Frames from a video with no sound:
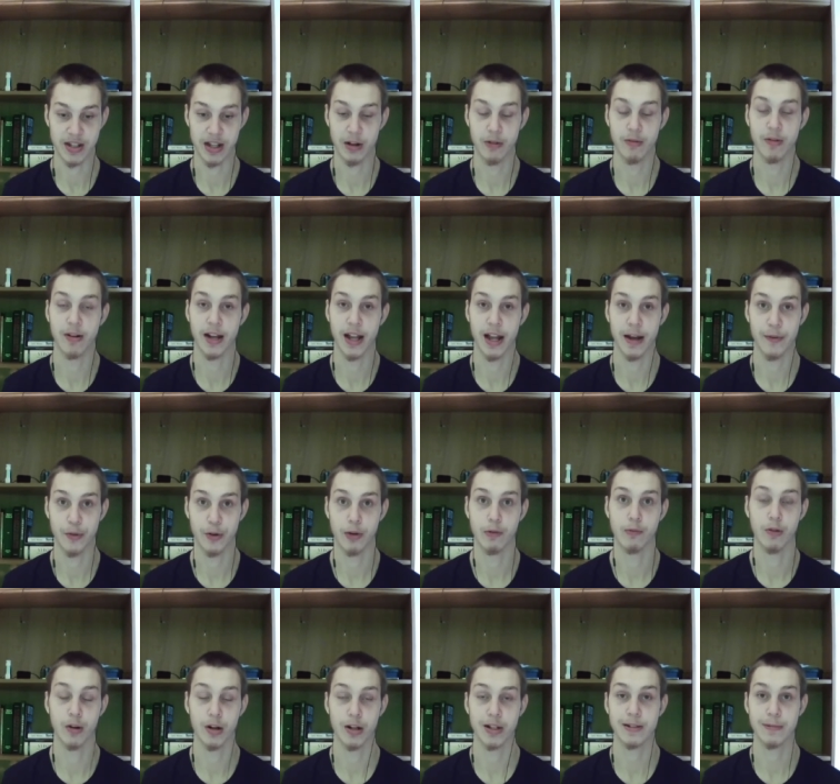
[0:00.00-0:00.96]
they don't want to have their
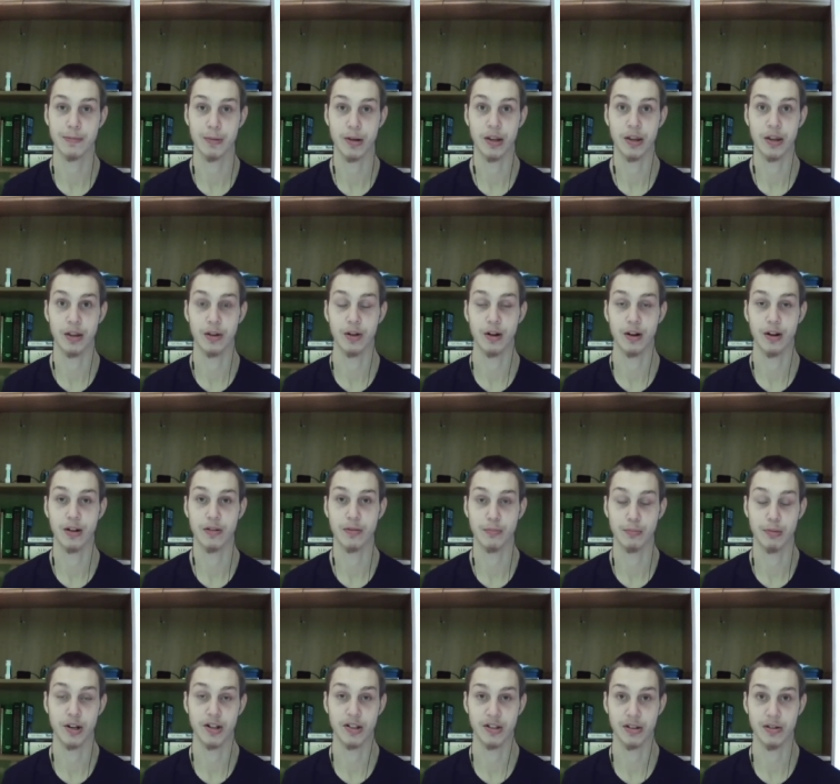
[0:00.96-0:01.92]
works brought
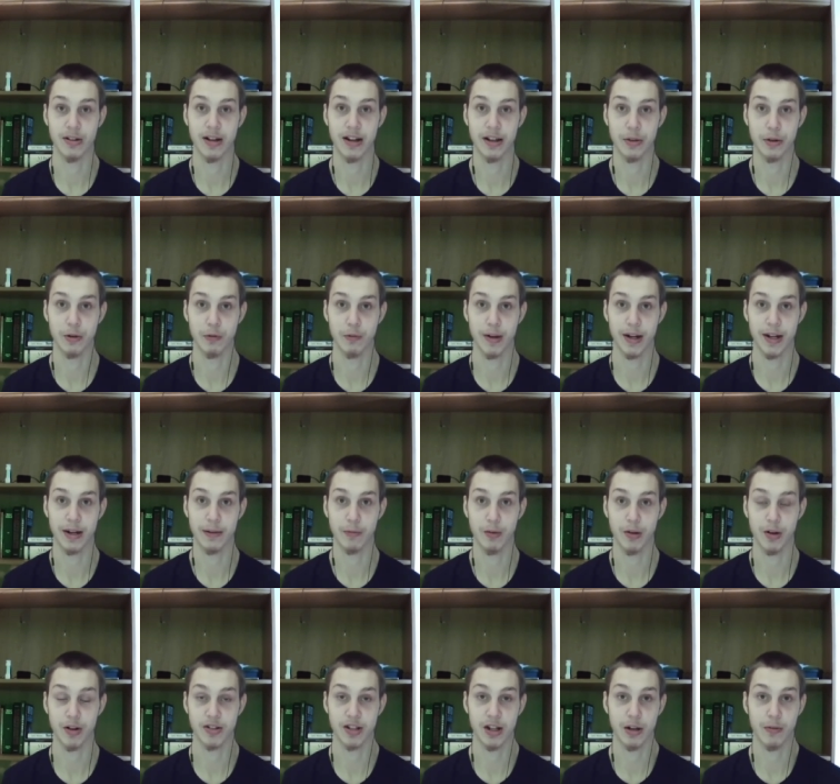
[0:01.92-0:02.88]
to light, their wicked
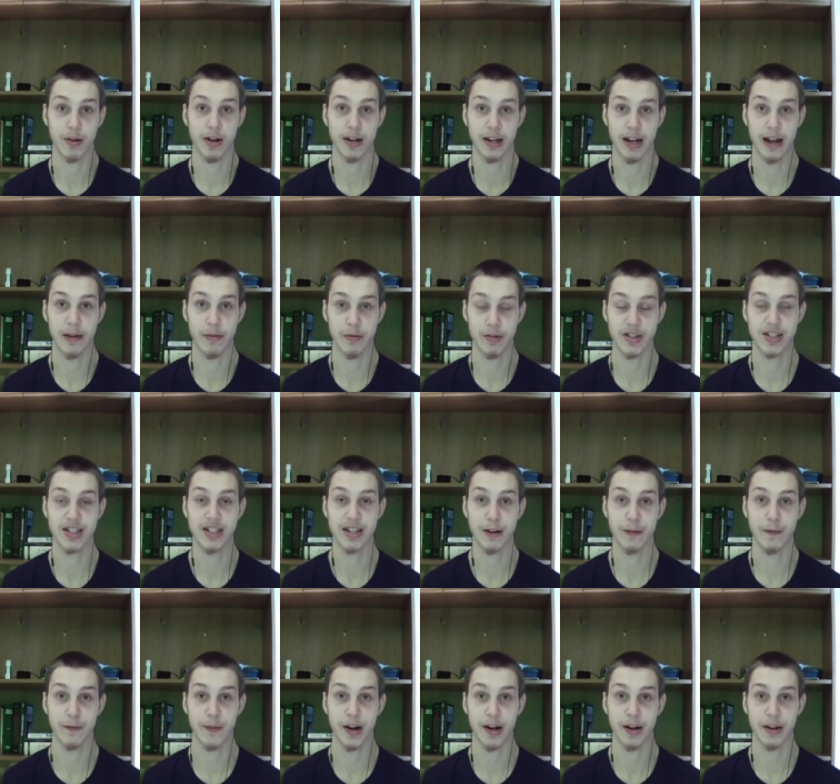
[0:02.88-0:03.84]
works. They don't want to have their
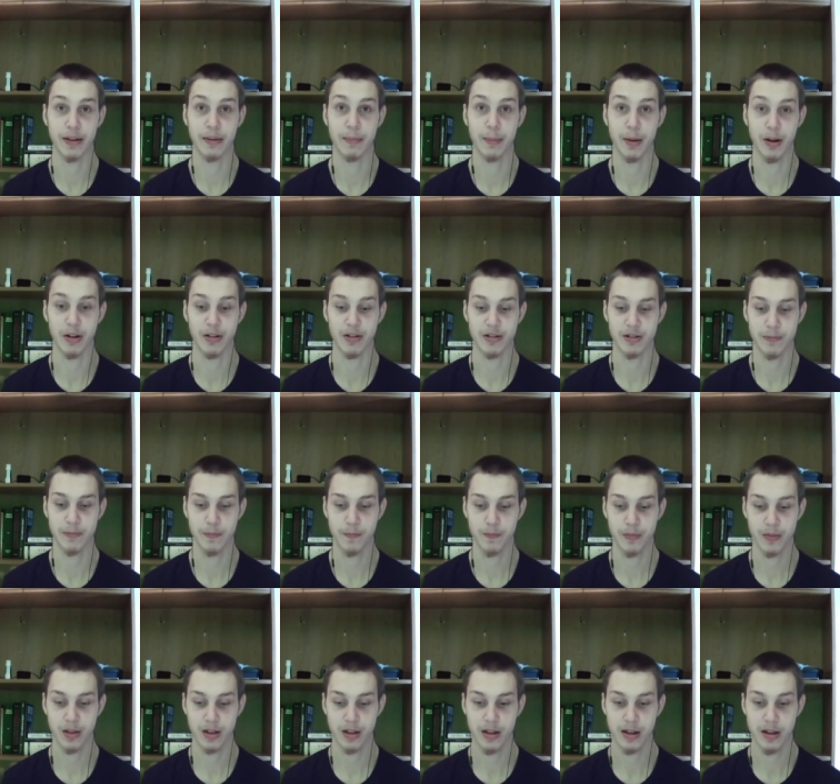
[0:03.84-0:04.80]
sin finding them out.
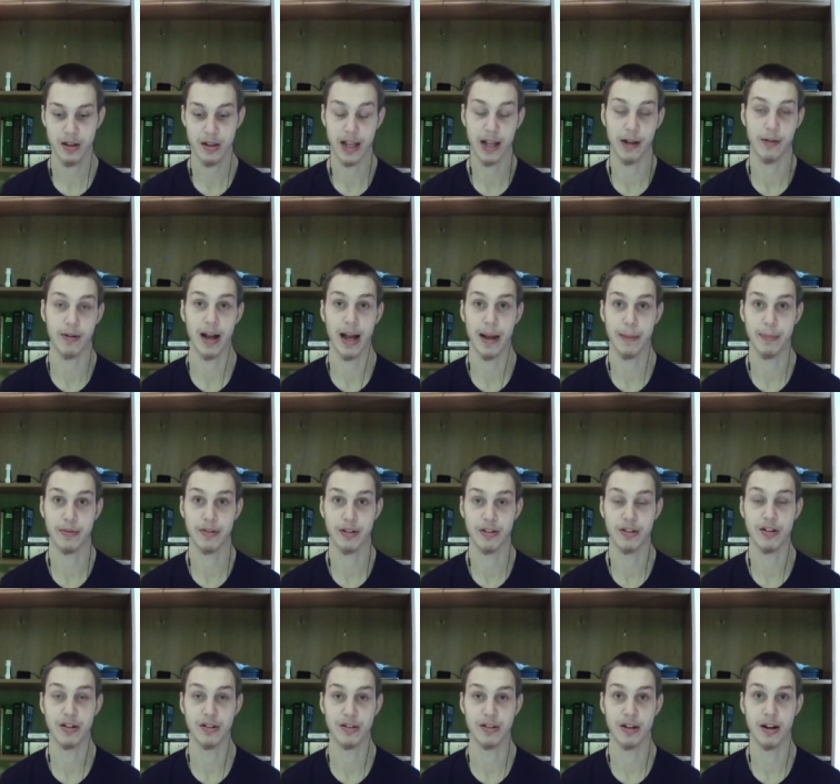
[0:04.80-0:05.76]
Like what happened
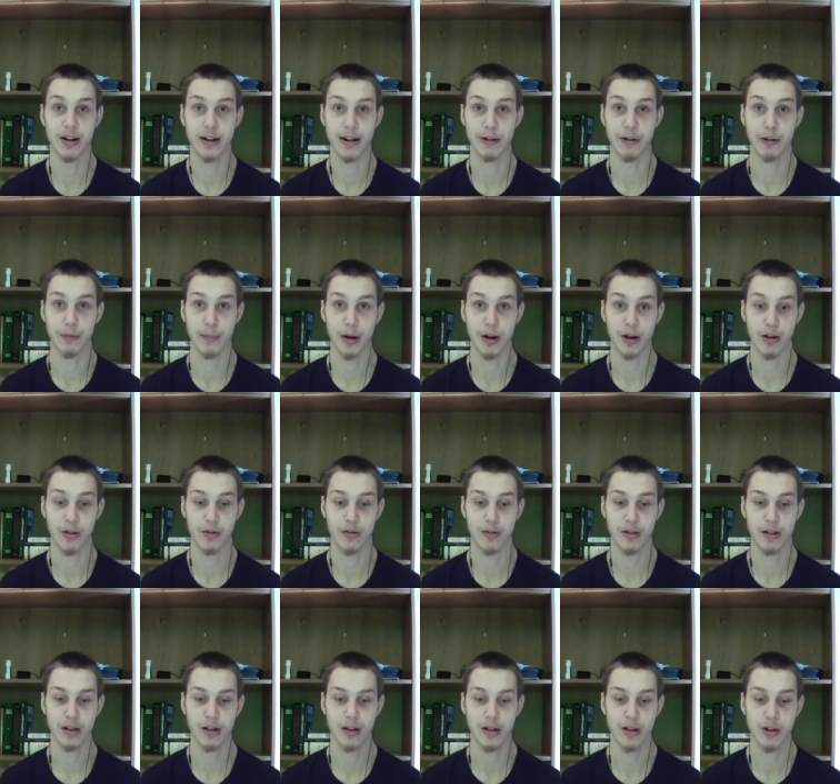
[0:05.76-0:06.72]
to Donnie Romero,
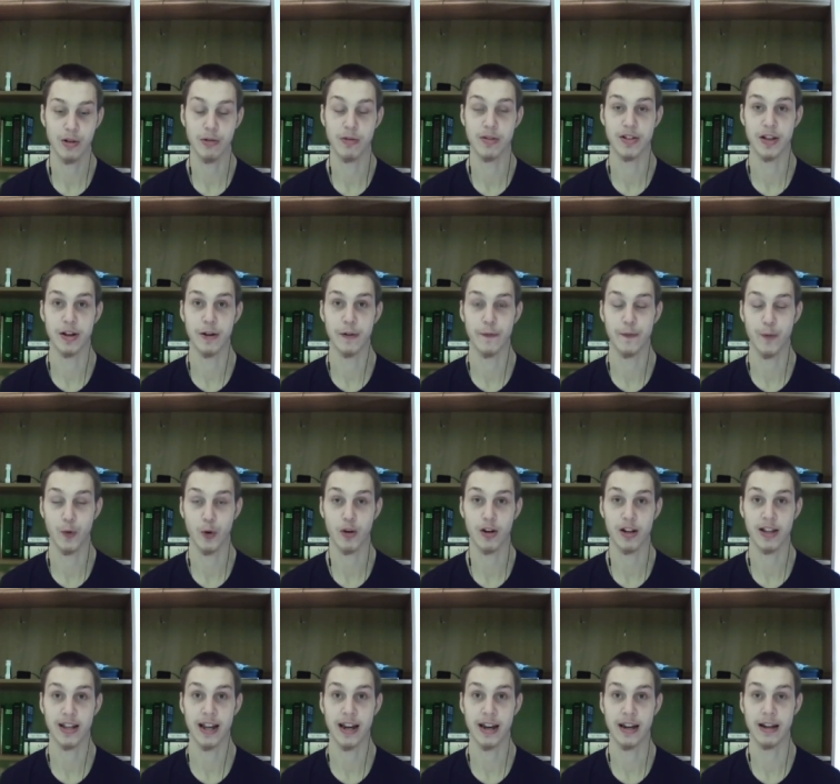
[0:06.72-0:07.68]
who was out
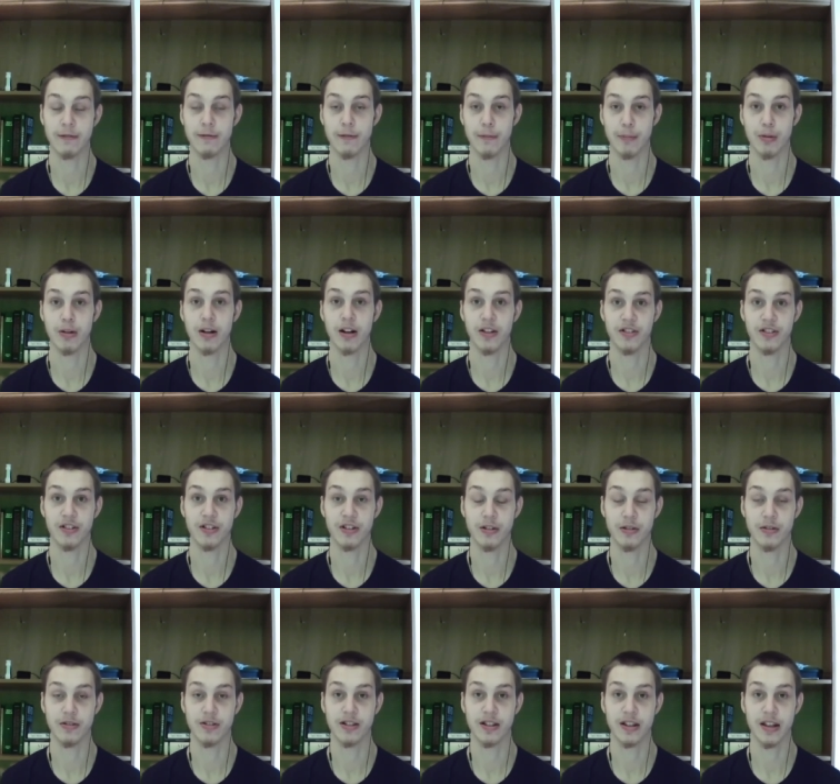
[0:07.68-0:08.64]
fornicating with
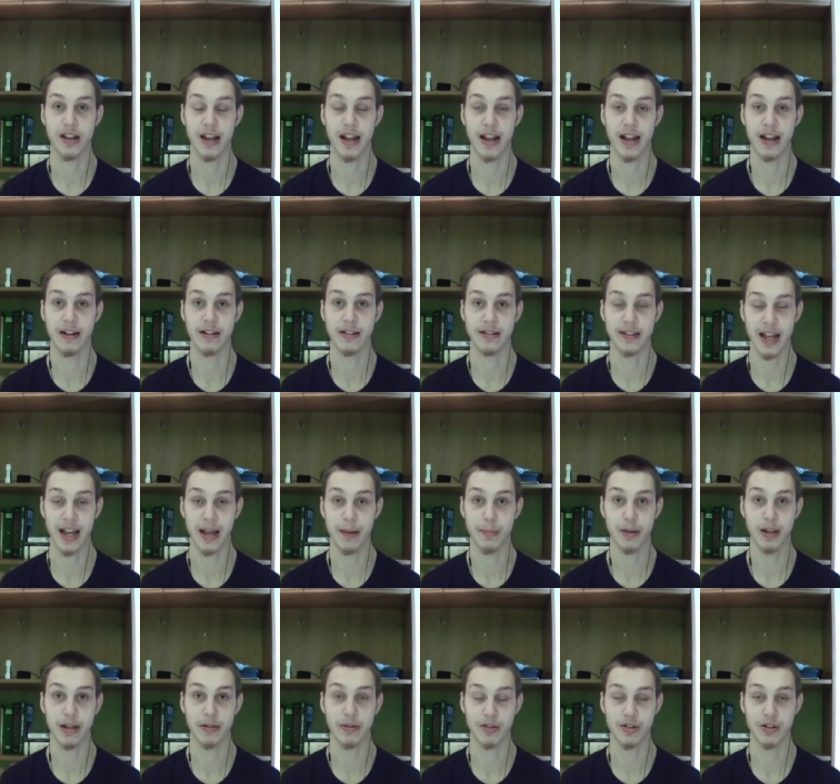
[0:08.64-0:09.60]
prostitutes and
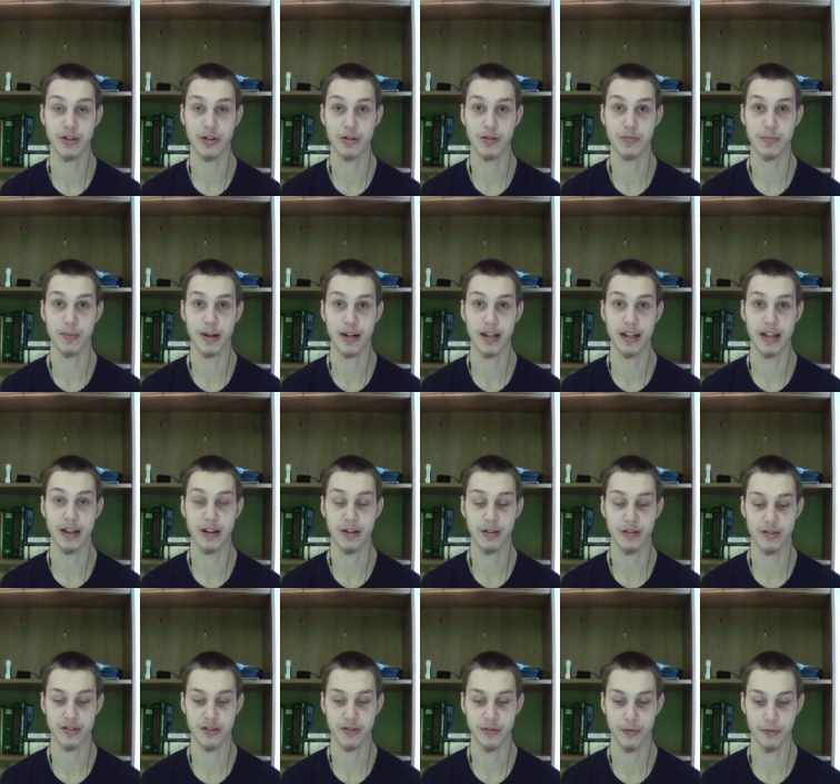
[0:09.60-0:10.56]
gambling with church money and
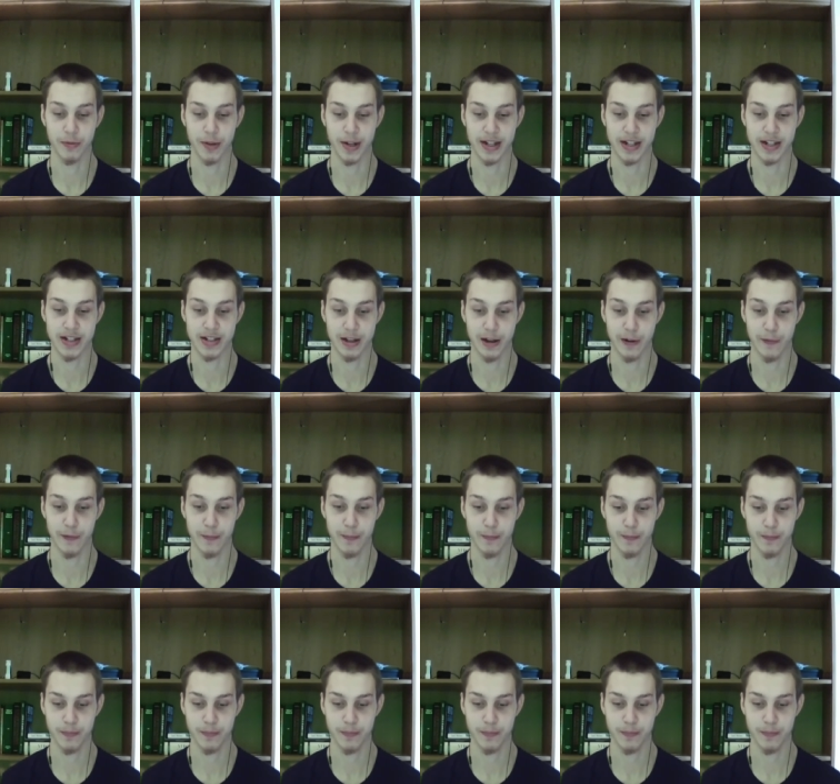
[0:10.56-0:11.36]
all this other wicked stuff.